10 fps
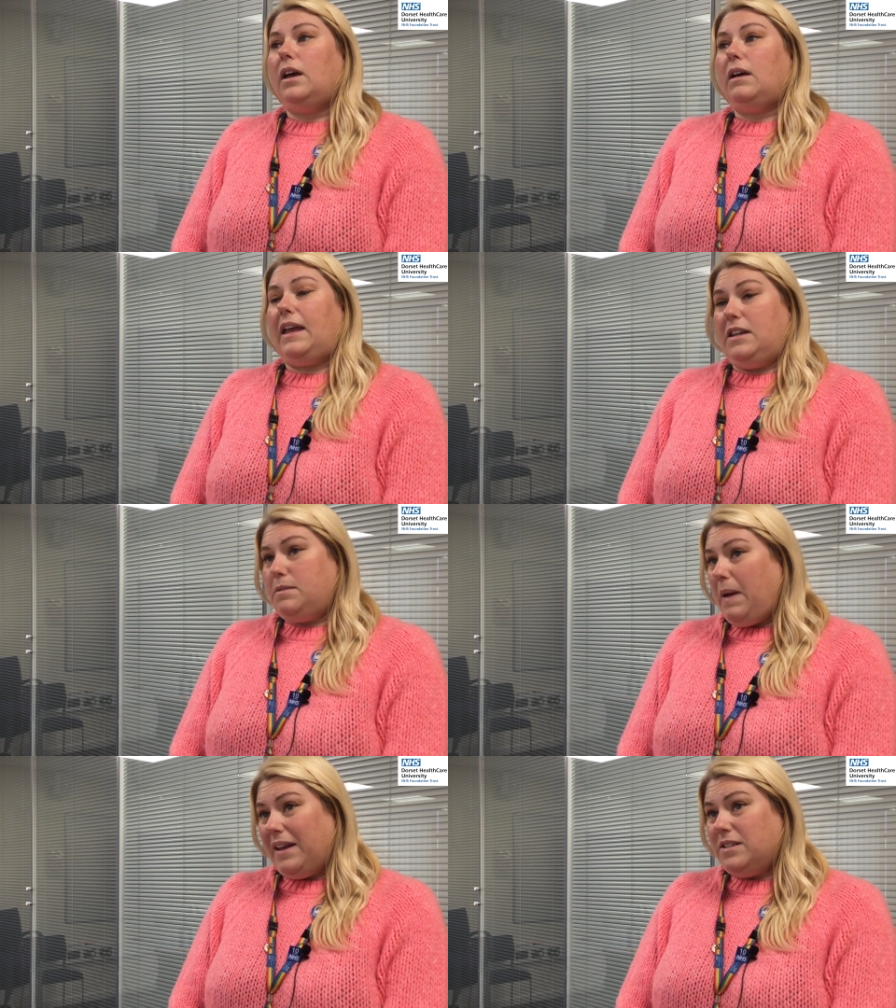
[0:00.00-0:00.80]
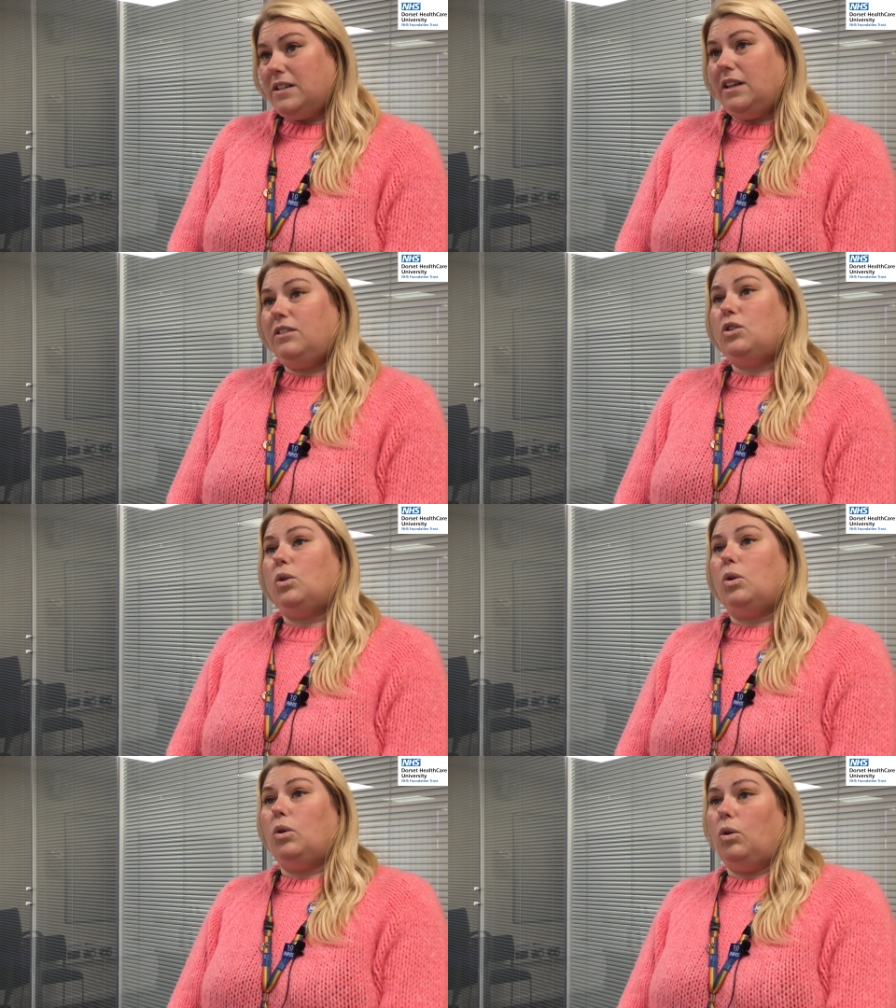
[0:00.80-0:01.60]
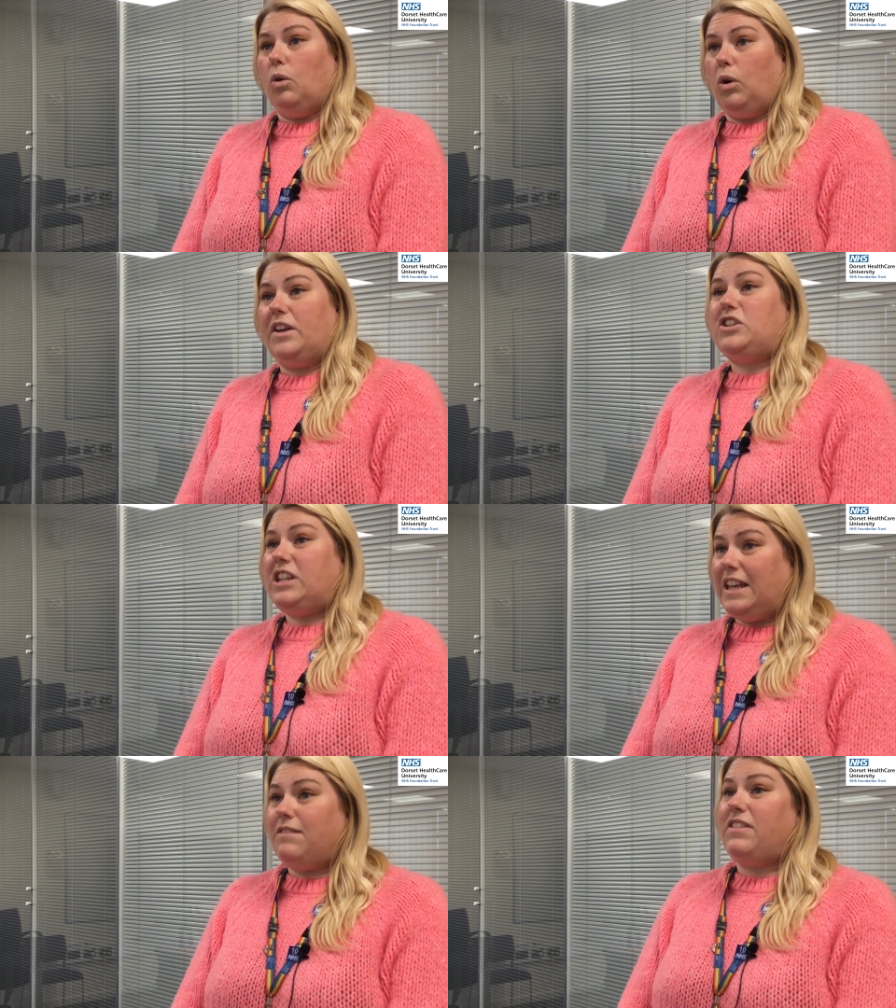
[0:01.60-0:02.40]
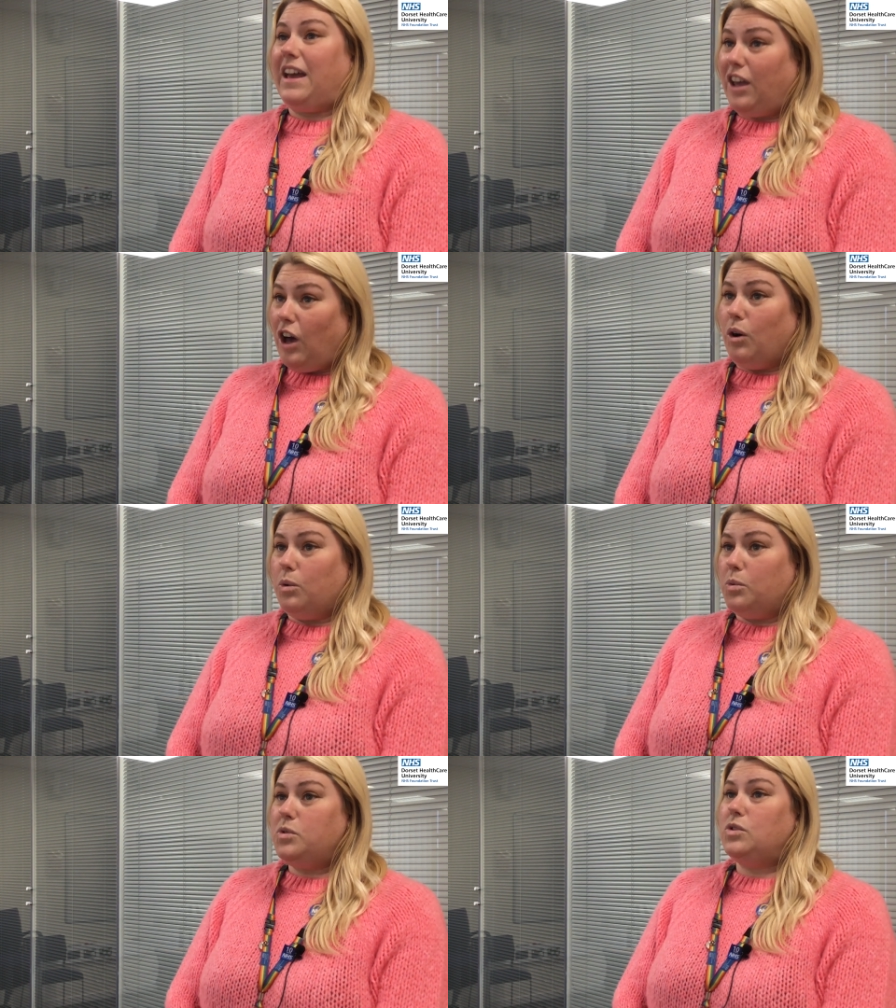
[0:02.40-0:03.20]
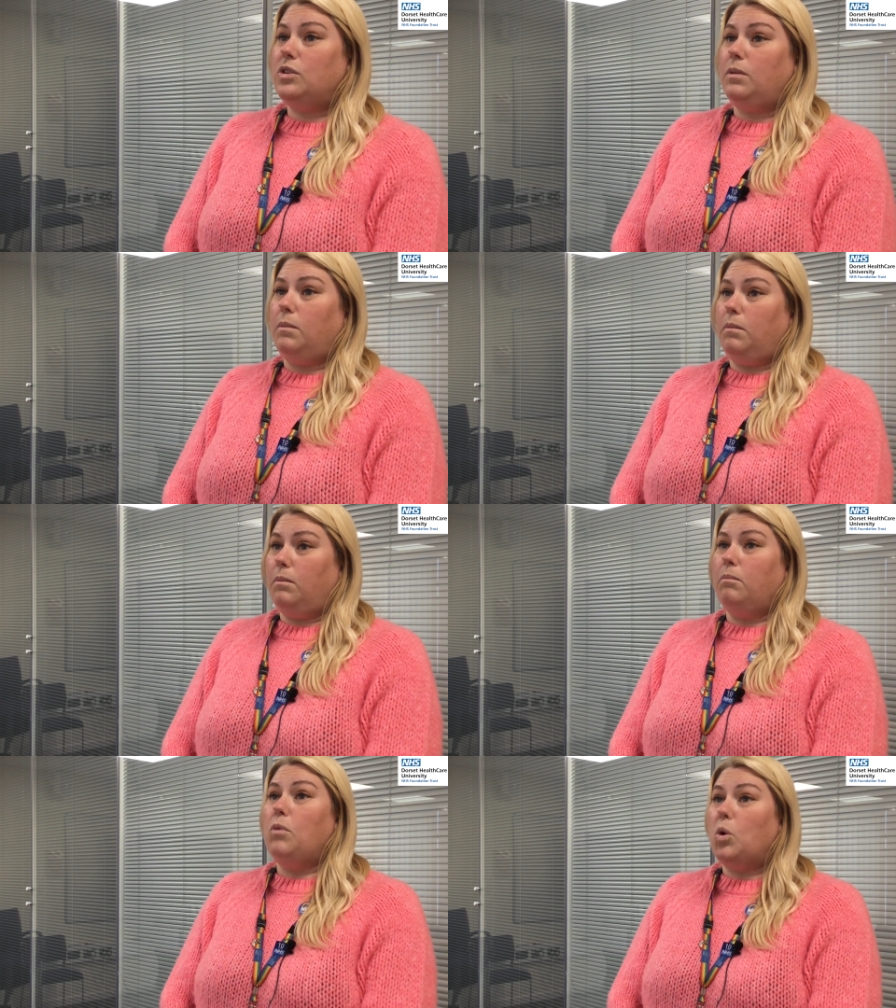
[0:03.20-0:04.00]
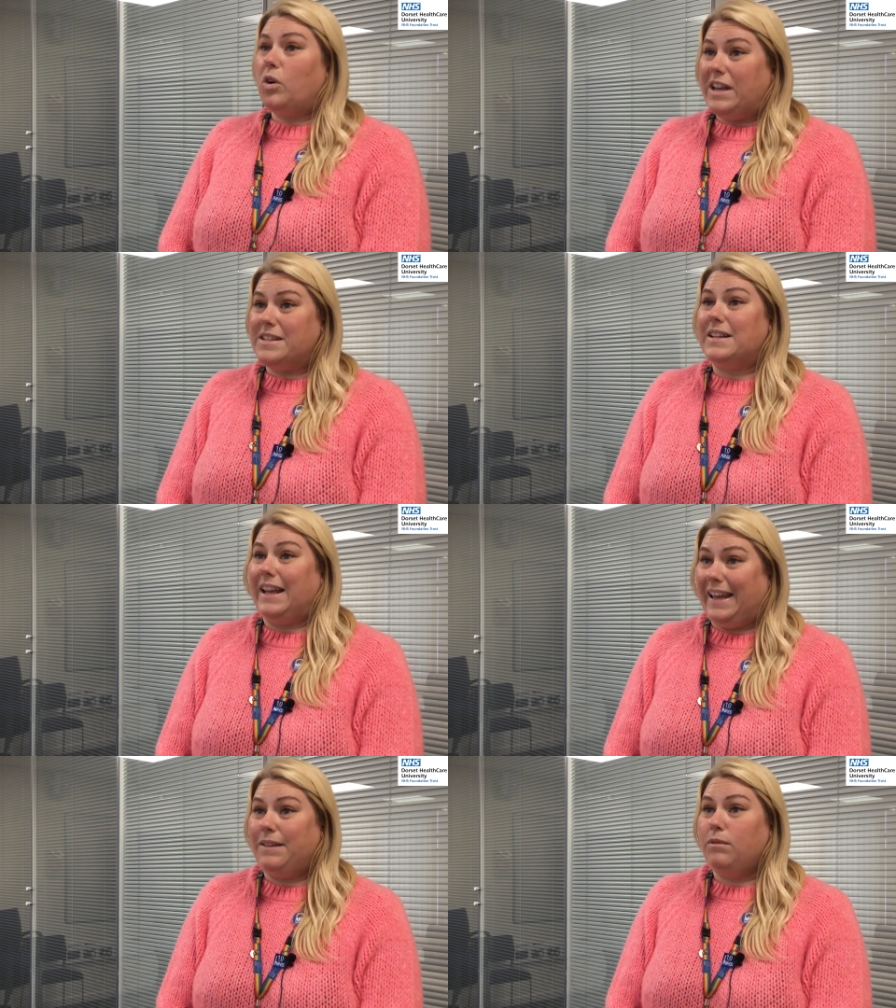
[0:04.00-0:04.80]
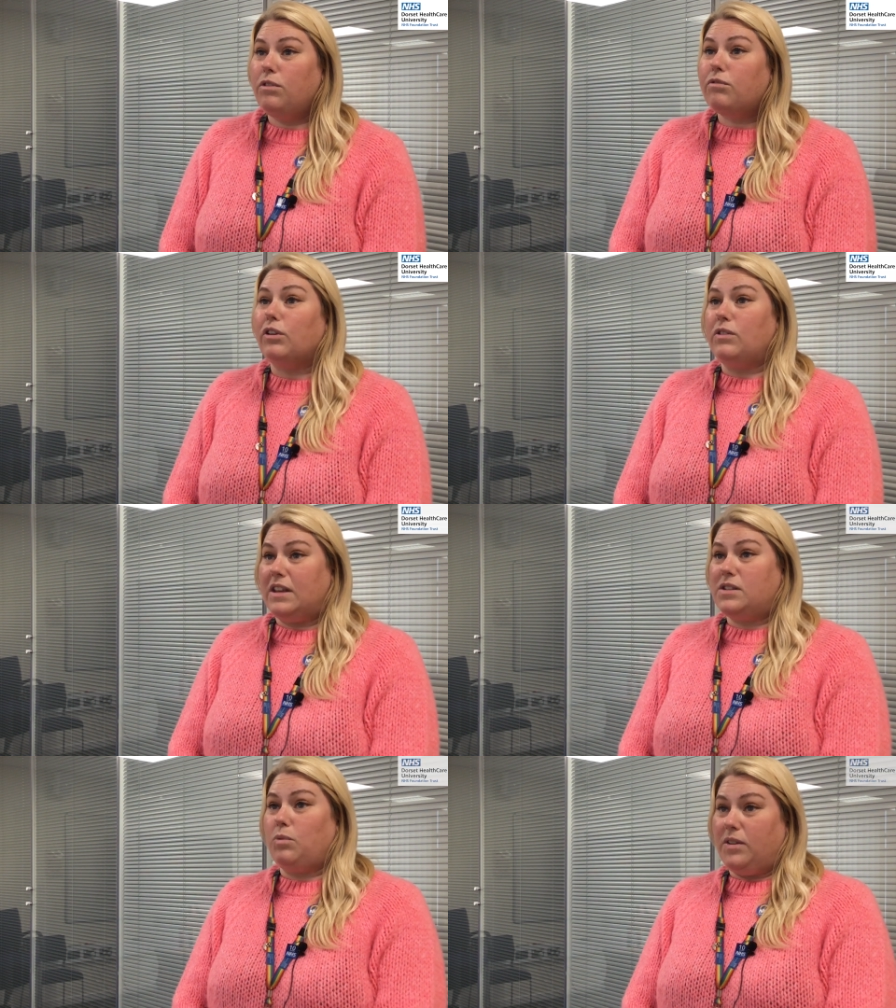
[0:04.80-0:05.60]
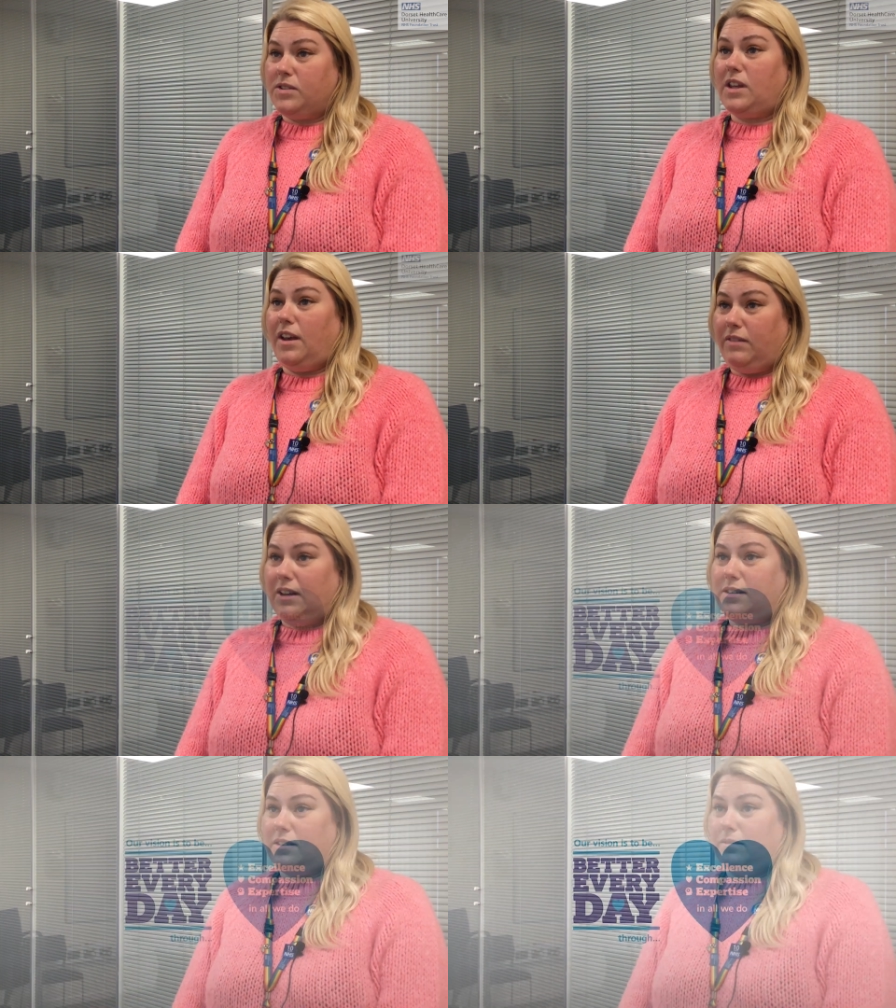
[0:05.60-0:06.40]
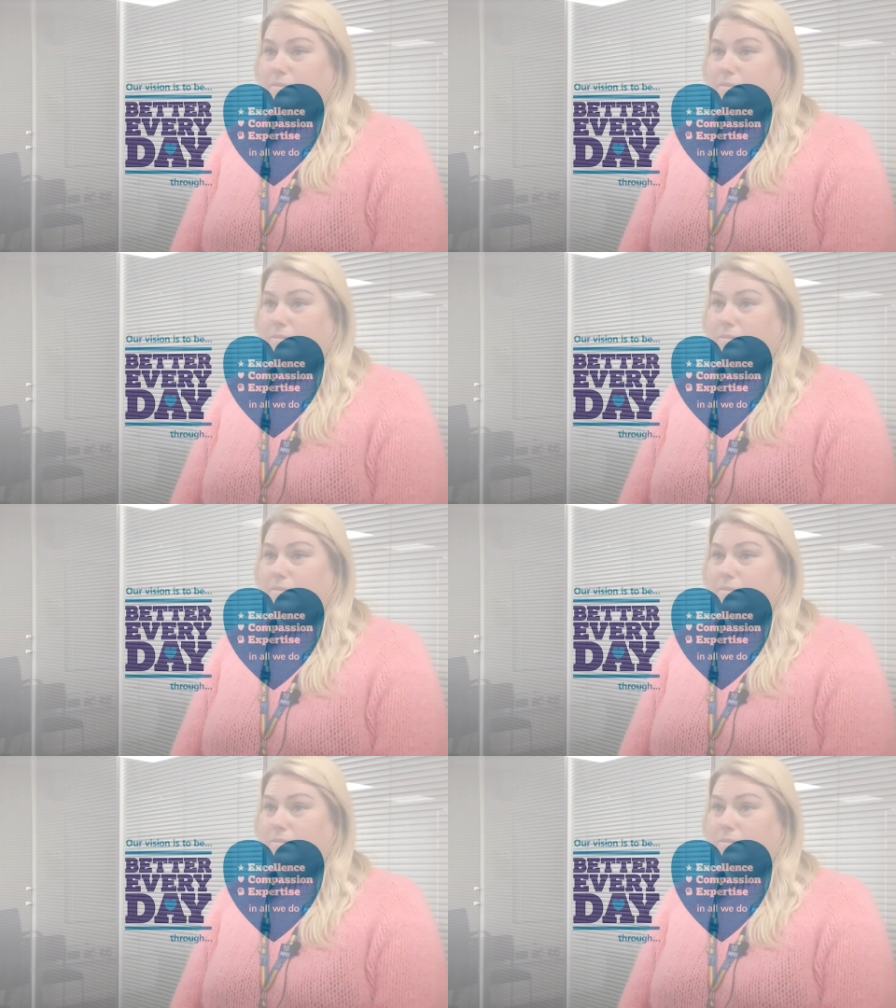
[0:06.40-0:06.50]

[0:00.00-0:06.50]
independent or achieve their goals more easily through this one service.